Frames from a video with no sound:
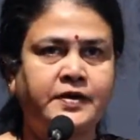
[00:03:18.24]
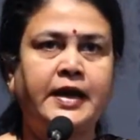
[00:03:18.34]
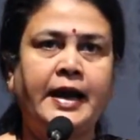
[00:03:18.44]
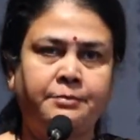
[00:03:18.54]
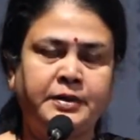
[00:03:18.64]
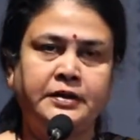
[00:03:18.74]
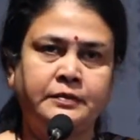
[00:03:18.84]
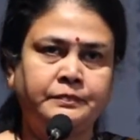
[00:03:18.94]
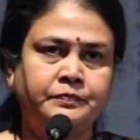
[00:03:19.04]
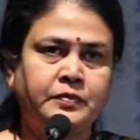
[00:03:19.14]
will happen
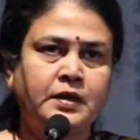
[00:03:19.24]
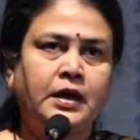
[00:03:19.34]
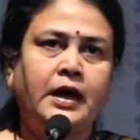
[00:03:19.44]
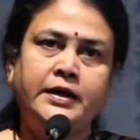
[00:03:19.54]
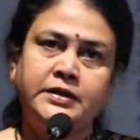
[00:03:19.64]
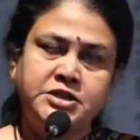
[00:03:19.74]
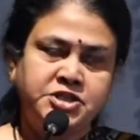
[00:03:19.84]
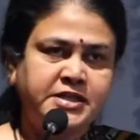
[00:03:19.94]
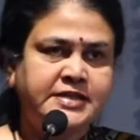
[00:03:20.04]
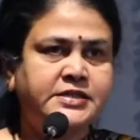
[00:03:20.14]
under the
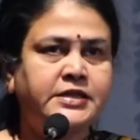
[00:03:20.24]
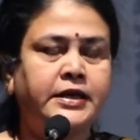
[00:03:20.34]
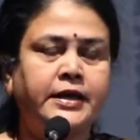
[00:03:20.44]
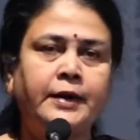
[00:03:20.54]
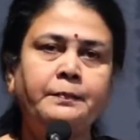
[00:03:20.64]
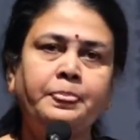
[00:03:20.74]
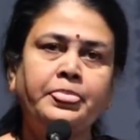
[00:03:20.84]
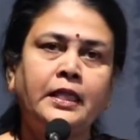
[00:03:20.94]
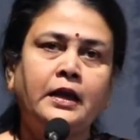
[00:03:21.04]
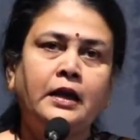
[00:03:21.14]
GST era.
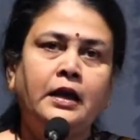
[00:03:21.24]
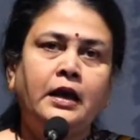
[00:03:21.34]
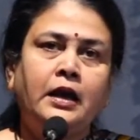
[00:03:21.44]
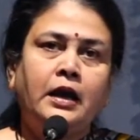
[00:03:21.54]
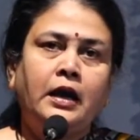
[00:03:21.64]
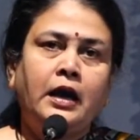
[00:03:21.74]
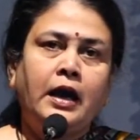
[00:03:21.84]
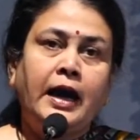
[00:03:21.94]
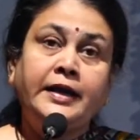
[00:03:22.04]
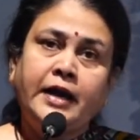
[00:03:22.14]

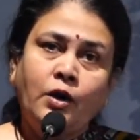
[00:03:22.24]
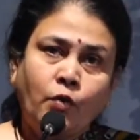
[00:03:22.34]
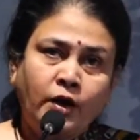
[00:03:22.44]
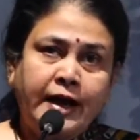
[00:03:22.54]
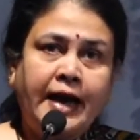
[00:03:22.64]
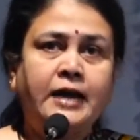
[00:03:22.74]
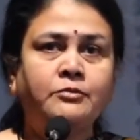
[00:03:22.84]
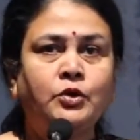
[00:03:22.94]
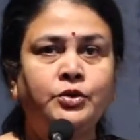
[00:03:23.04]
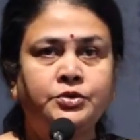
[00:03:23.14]
And now what
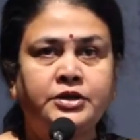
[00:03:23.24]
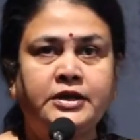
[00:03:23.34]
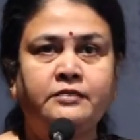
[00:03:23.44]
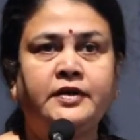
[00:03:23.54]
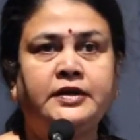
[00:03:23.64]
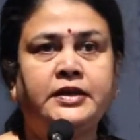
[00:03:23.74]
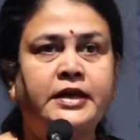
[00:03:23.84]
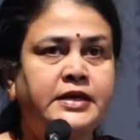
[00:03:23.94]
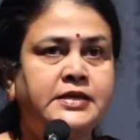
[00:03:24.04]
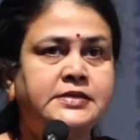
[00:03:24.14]
I'm going to deal with
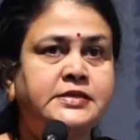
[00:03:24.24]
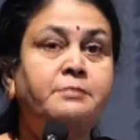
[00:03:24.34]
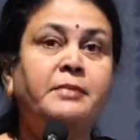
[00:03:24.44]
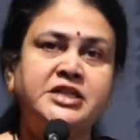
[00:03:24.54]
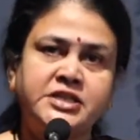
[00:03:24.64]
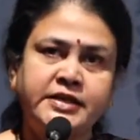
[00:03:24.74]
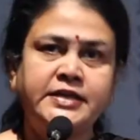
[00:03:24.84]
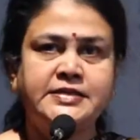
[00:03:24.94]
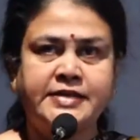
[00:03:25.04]
is the machinery